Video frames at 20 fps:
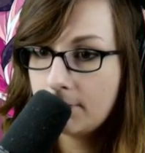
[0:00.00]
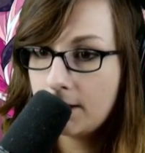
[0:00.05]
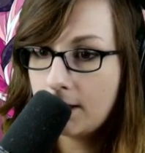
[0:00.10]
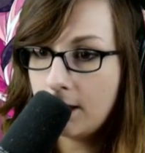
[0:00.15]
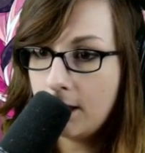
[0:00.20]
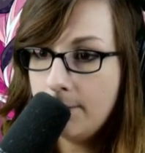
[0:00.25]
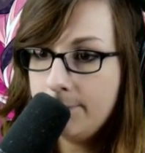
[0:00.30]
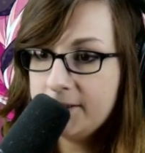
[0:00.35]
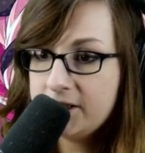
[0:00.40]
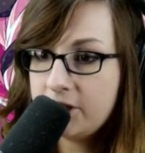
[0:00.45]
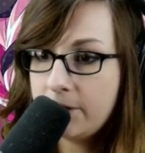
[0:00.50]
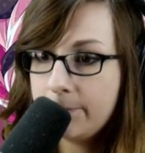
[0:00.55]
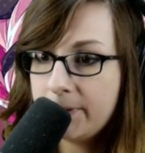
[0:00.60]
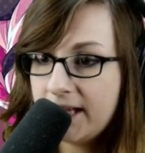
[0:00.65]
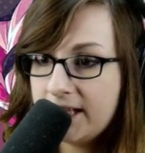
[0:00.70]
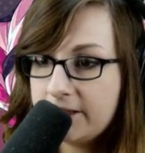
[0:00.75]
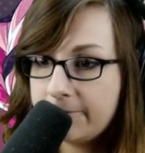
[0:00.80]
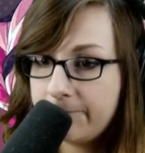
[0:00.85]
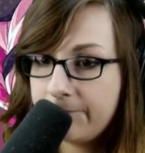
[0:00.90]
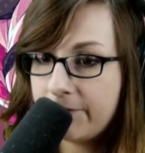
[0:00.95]
I hope he's not
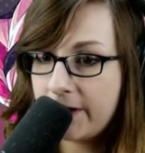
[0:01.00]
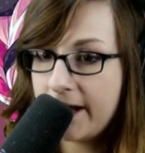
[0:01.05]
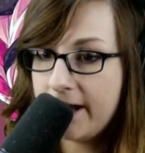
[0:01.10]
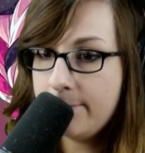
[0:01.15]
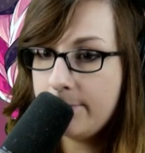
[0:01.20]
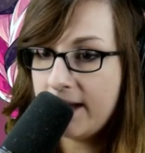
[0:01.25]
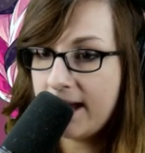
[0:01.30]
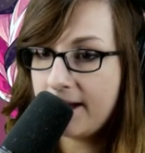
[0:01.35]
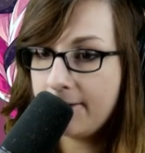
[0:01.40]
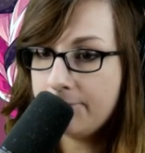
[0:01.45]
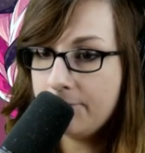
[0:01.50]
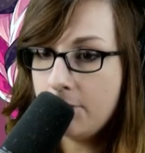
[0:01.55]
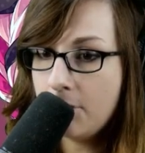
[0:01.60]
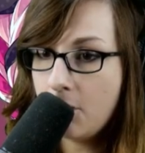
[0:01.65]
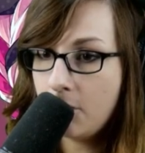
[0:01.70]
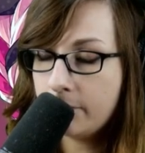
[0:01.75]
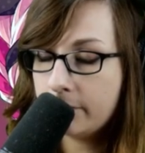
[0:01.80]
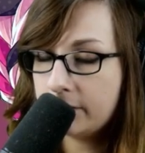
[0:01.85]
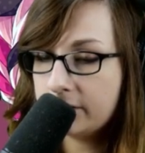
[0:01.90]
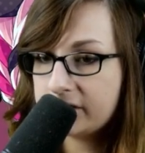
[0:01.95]
planning to fire me out of
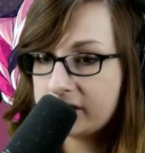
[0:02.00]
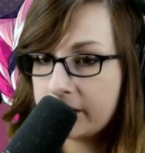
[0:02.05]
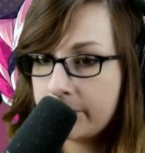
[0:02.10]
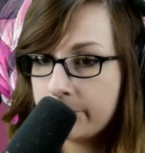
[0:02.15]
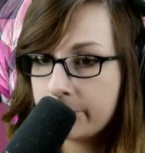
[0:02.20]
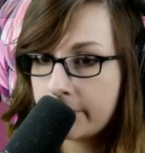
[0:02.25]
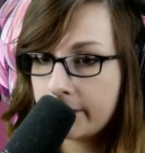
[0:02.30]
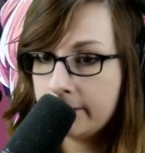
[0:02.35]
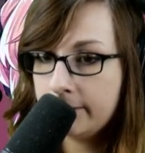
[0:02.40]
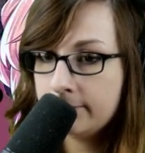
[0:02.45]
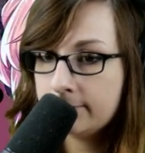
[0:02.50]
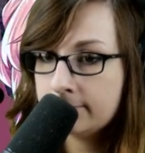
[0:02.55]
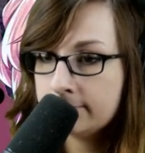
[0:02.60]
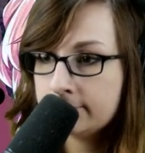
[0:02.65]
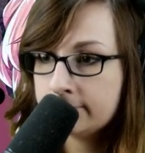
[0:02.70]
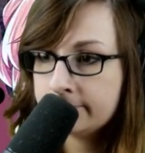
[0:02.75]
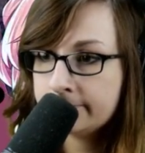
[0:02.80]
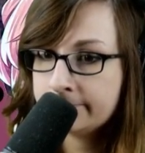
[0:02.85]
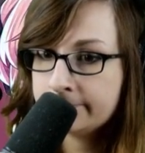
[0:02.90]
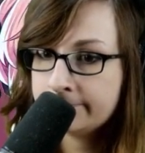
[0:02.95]
nowhere or something.
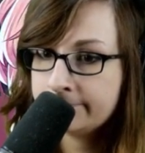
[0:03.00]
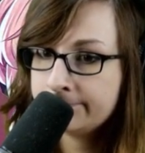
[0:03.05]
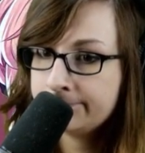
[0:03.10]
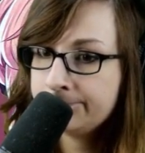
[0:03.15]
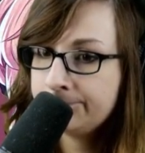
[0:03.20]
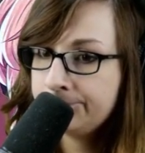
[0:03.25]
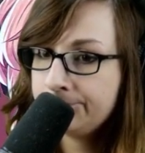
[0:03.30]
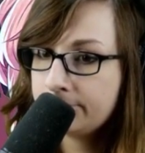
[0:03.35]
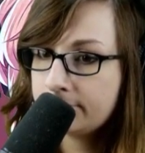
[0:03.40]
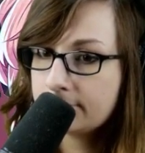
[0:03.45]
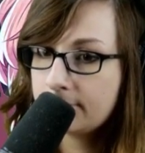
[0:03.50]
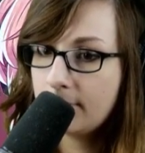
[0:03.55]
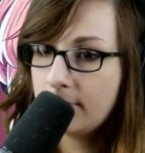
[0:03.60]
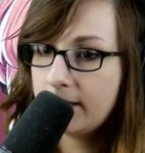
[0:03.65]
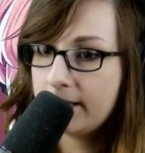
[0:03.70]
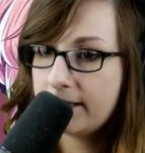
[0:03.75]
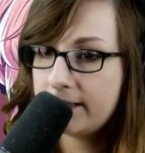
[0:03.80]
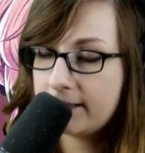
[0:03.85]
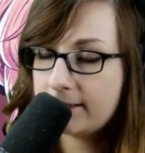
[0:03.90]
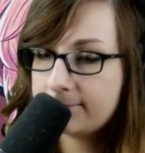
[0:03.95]

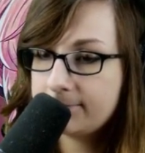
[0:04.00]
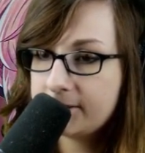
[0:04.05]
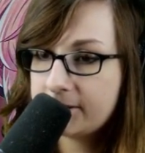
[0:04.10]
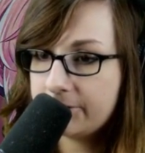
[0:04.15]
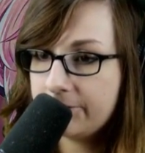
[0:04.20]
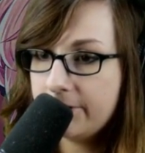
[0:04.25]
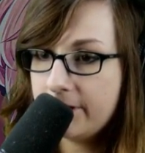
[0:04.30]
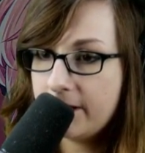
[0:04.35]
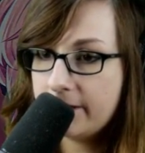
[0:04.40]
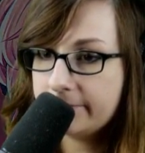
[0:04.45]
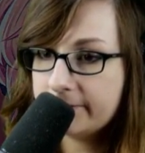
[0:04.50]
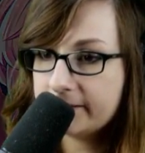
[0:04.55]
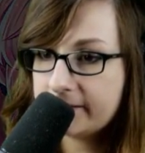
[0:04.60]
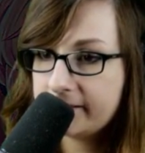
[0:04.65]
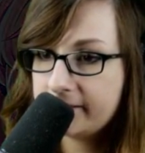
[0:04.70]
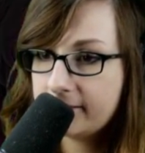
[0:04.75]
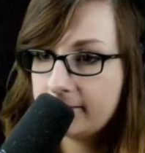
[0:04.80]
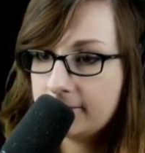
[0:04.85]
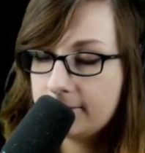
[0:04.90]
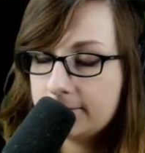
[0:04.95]
Ah, I'm so
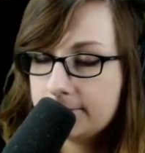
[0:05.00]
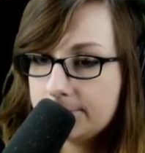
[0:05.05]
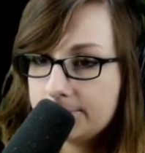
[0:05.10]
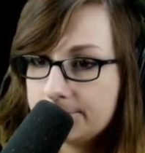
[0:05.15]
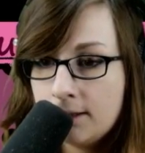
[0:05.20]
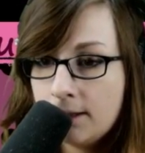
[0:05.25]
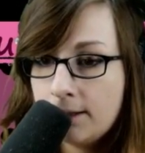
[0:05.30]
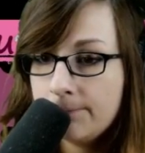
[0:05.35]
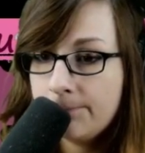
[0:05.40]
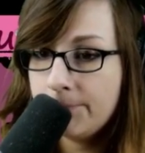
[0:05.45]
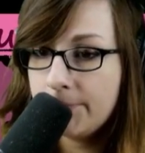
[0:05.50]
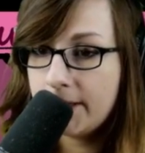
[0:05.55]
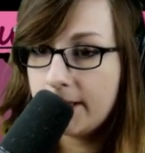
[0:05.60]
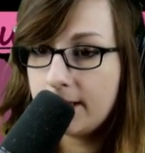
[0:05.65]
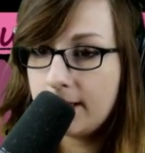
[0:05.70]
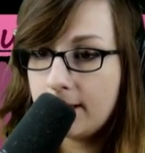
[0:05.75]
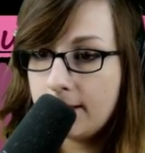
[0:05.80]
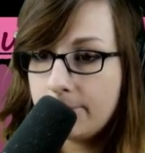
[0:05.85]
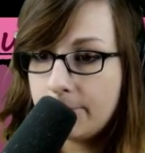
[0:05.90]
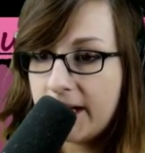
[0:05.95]
nervous.
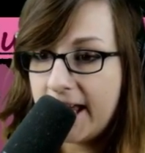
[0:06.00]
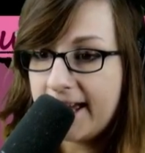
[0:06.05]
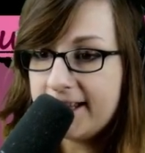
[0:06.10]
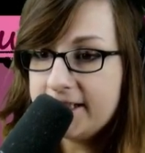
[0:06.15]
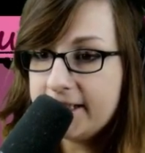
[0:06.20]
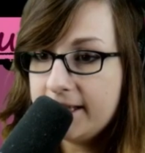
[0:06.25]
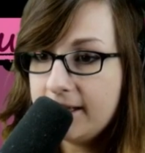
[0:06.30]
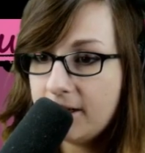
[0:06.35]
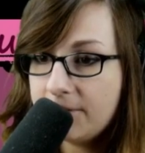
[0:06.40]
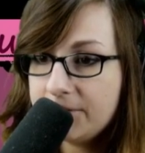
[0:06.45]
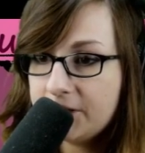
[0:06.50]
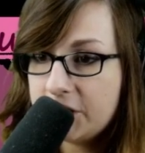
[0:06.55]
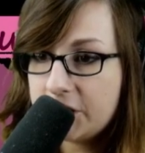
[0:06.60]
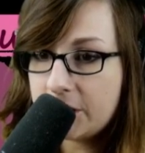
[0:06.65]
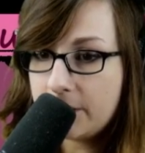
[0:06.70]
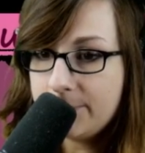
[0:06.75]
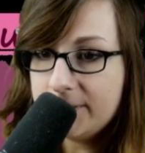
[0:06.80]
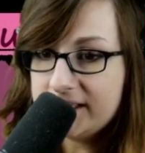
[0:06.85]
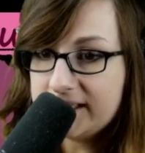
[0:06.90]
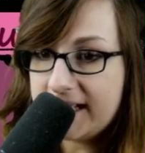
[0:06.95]
Um, when I enter the office,
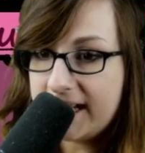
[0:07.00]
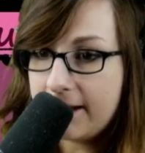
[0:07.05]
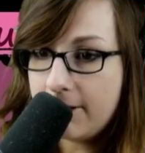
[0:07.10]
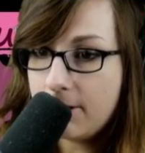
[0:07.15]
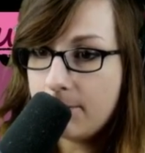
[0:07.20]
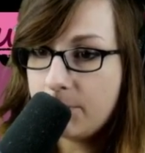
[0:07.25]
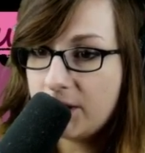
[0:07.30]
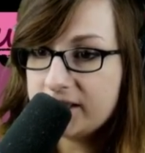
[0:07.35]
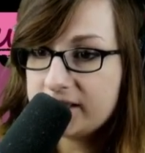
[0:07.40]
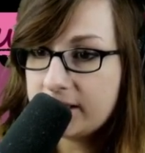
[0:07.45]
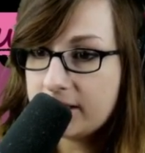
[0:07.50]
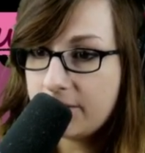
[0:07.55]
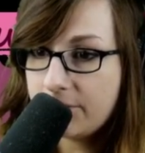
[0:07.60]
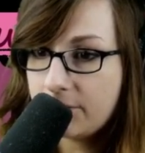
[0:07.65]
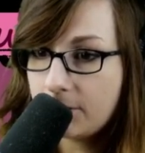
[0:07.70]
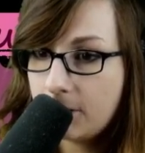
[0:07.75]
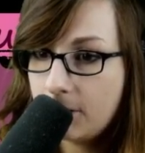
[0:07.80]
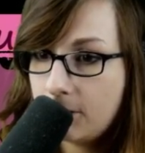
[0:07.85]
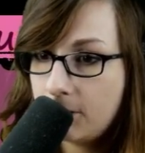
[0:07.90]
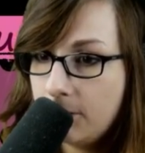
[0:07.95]
Shelby Snail, president of
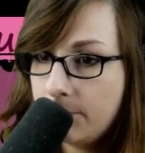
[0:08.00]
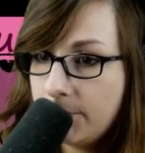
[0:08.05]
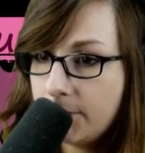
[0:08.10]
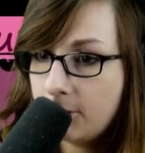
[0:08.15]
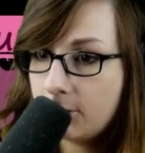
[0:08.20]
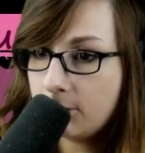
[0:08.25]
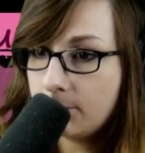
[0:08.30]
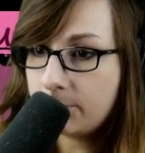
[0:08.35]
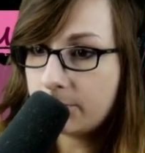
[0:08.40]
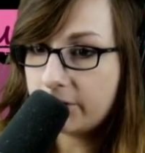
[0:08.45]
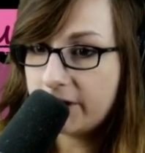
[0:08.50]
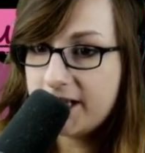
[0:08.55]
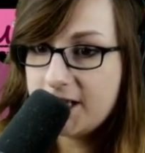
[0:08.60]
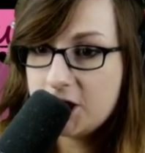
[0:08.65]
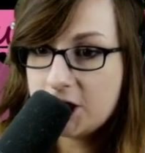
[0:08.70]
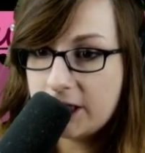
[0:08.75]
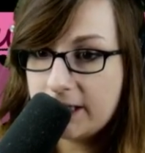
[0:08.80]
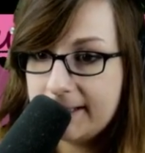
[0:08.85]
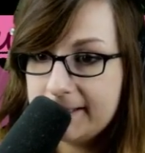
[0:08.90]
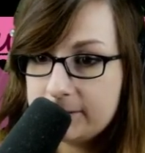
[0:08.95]
the Cupid
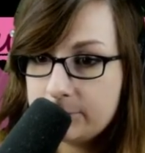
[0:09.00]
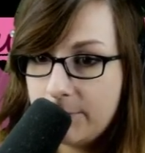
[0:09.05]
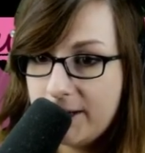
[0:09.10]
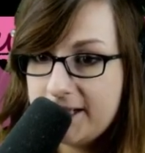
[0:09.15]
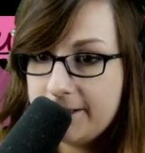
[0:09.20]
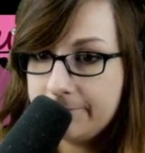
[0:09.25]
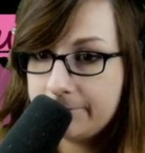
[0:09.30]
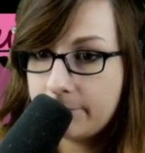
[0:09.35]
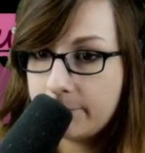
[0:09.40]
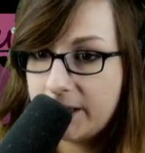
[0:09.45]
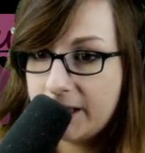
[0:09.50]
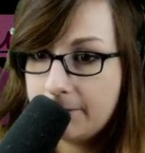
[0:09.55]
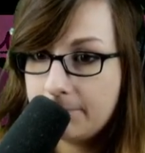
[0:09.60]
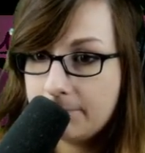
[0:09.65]
Corporation, is waiting for me.